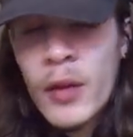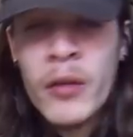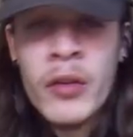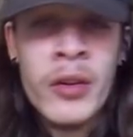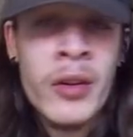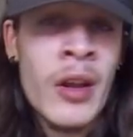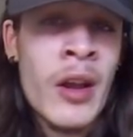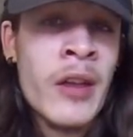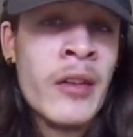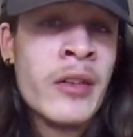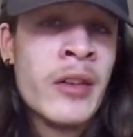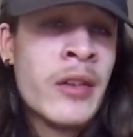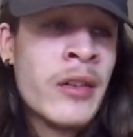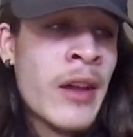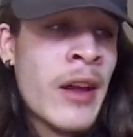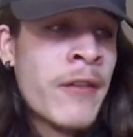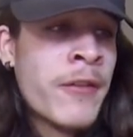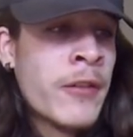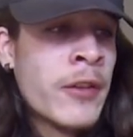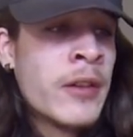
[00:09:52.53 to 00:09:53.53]
So you guys can
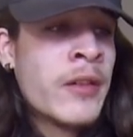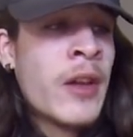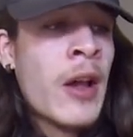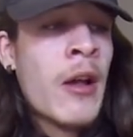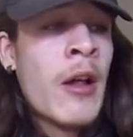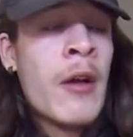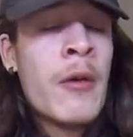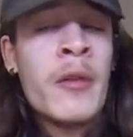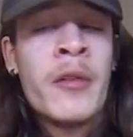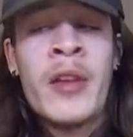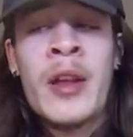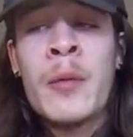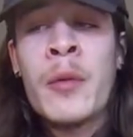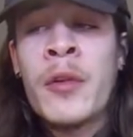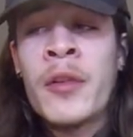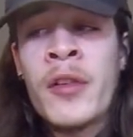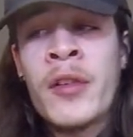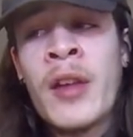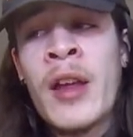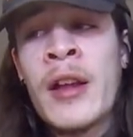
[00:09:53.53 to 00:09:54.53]
definitely tell I was
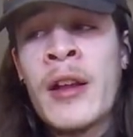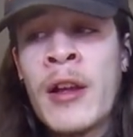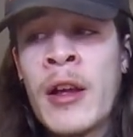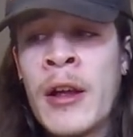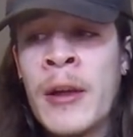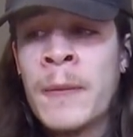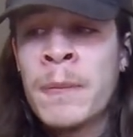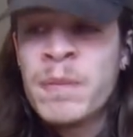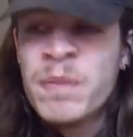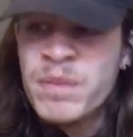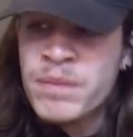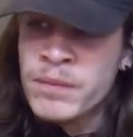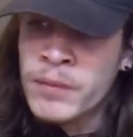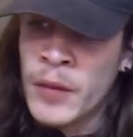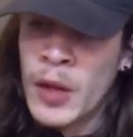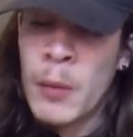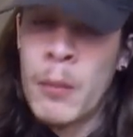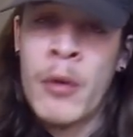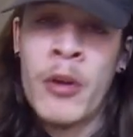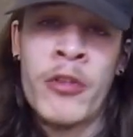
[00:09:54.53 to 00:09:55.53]
able to take a
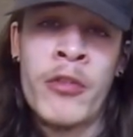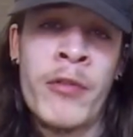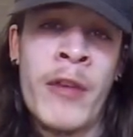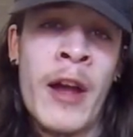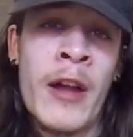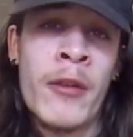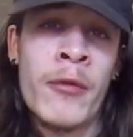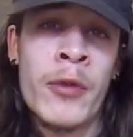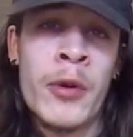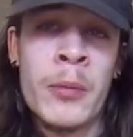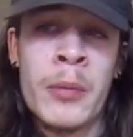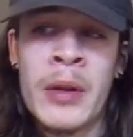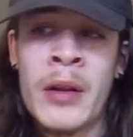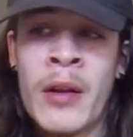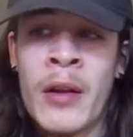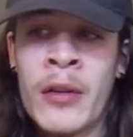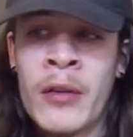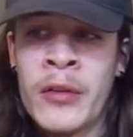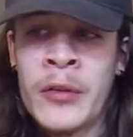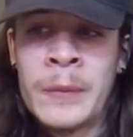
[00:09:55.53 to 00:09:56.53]
much fatter rib
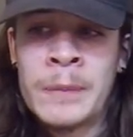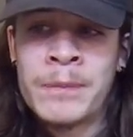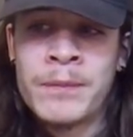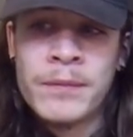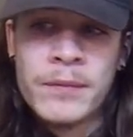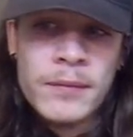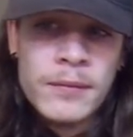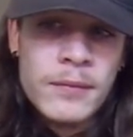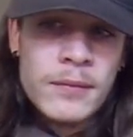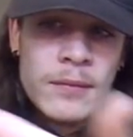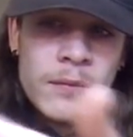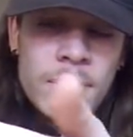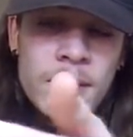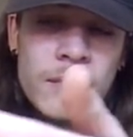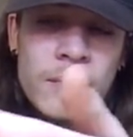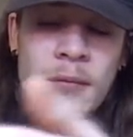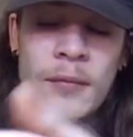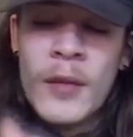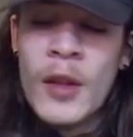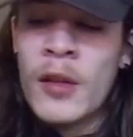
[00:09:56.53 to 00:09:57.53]
because
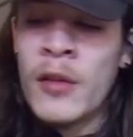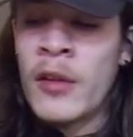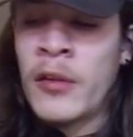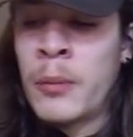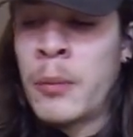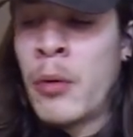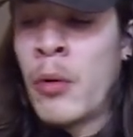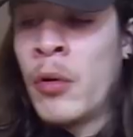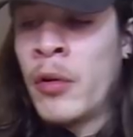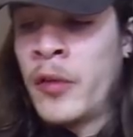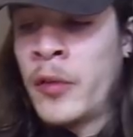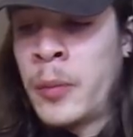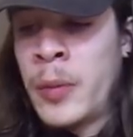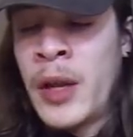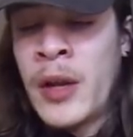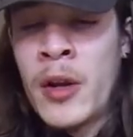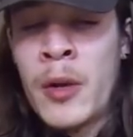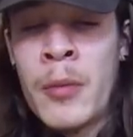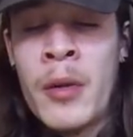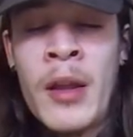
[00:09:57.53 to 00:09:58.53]
this bull was
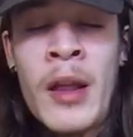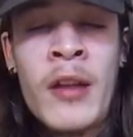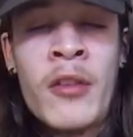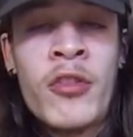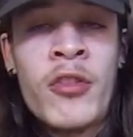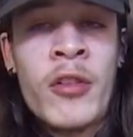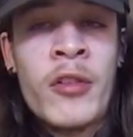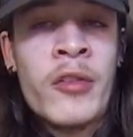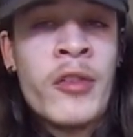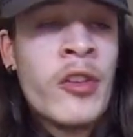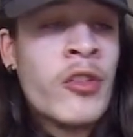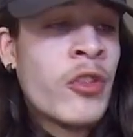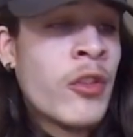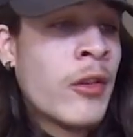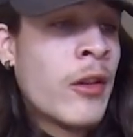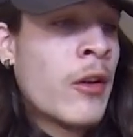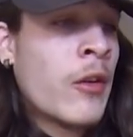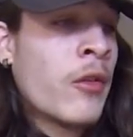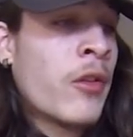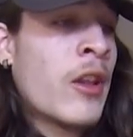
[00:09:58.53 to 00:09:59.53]
bigger, but that's just such a
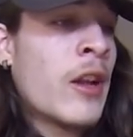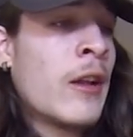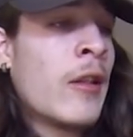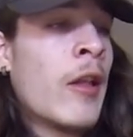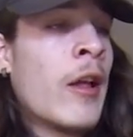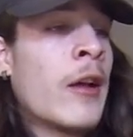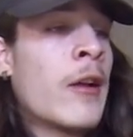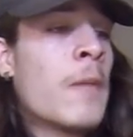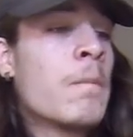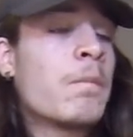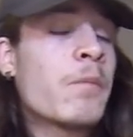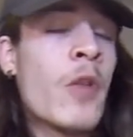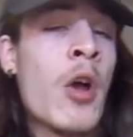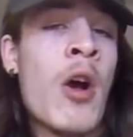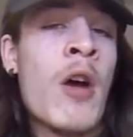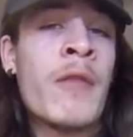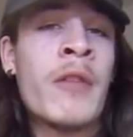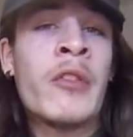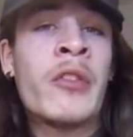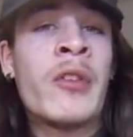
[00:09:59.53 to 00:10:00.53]
little thing. Like,
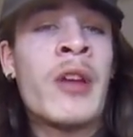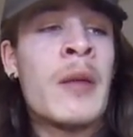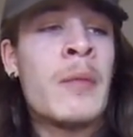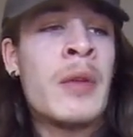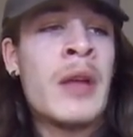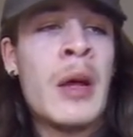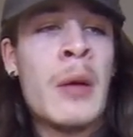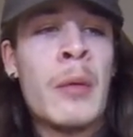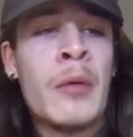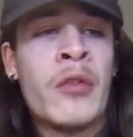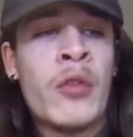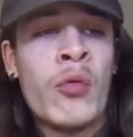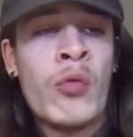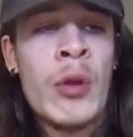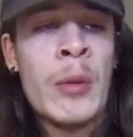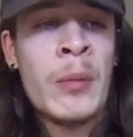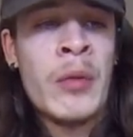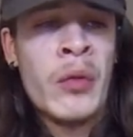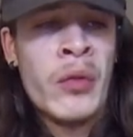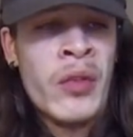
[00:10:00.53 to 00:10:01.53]
obviously I'd be able to
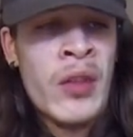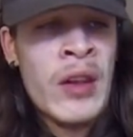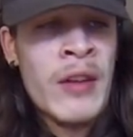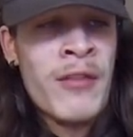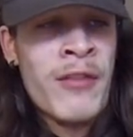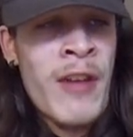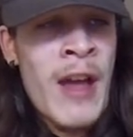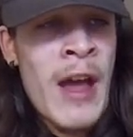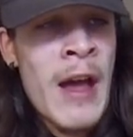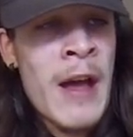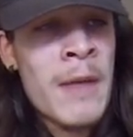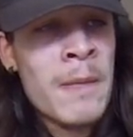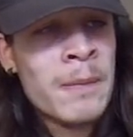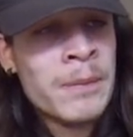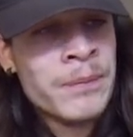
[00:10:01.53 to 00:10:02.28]
rip this thing fat